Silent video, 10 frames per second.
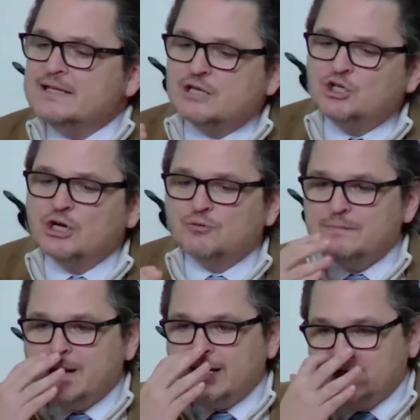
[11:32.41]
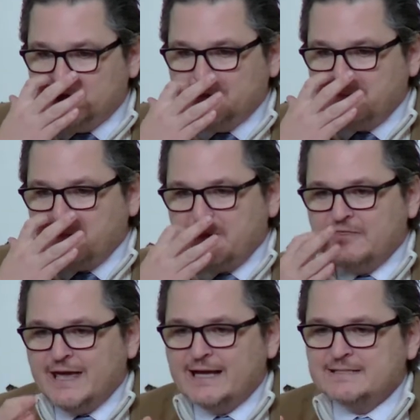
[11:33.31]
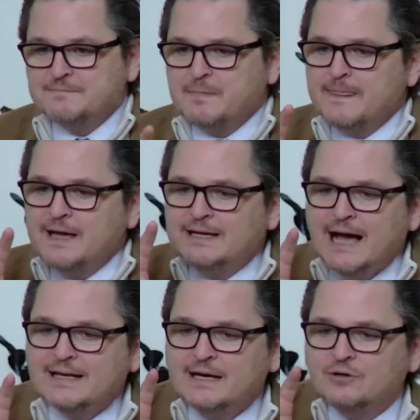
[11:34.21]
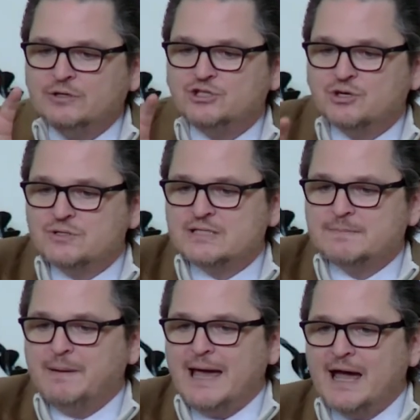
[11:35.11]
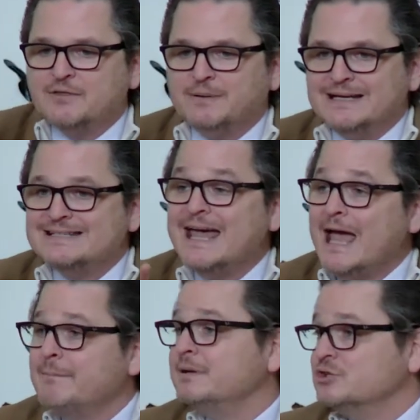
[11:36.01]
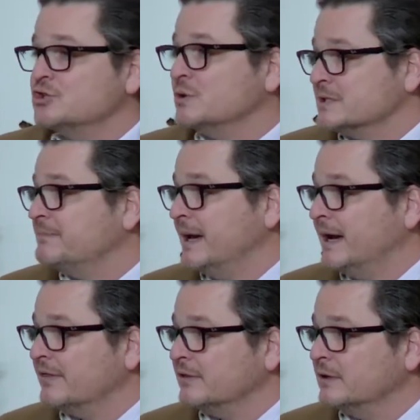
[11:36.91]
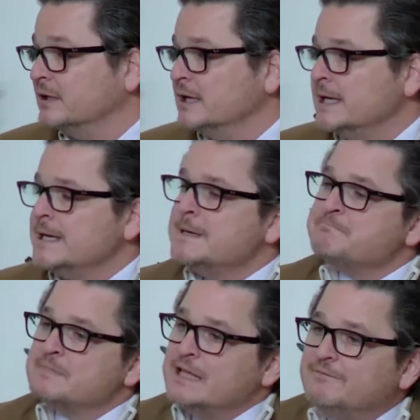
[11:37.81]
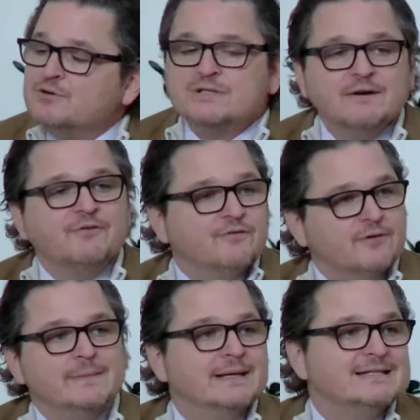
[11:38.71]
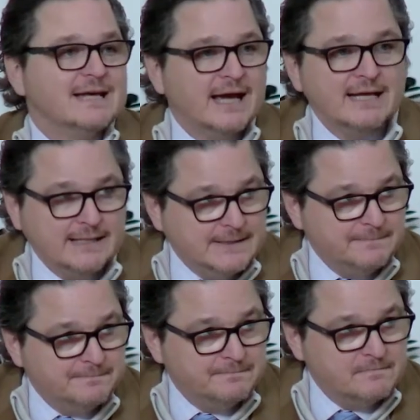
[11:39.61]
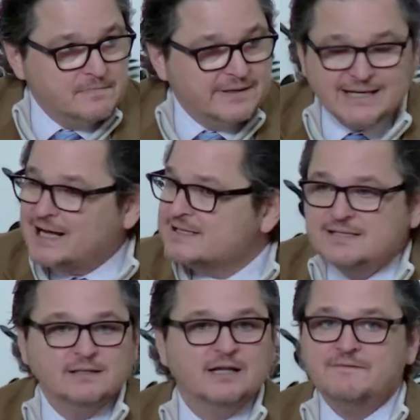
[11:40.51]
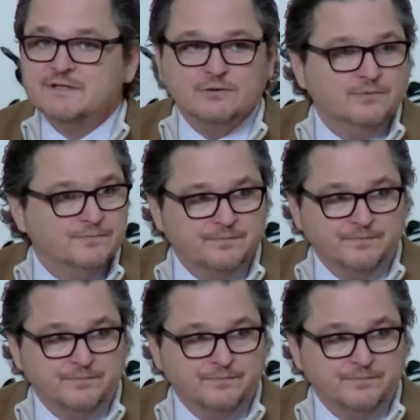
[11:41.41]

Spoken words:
It's a good reminder that God not only shows us a path, but he is happy to show us a path. If you suffer from anxiety, God still loves you.